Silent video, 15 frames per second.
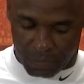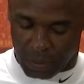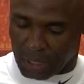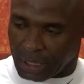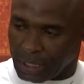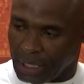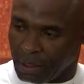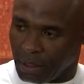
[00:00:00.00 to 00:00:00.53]
I
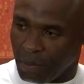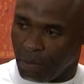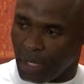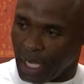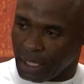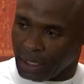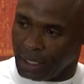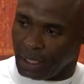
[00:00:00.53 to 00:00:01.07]
sent them
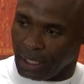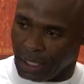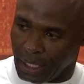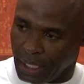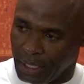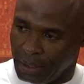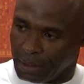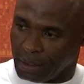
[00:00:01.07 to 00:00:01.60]
back to the
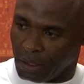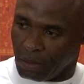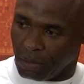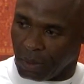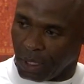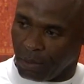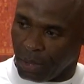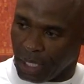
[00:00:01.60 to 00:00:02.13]
gate. Told
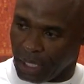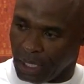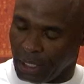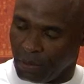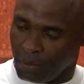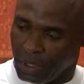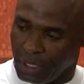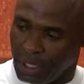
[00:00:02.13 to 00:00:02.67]
them come back
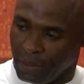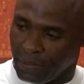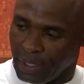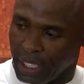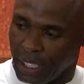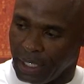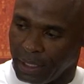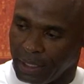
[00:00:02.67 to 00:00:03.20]
in with a different
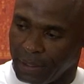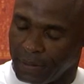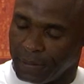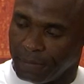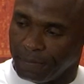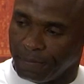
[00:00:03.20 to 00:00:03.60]
attitude.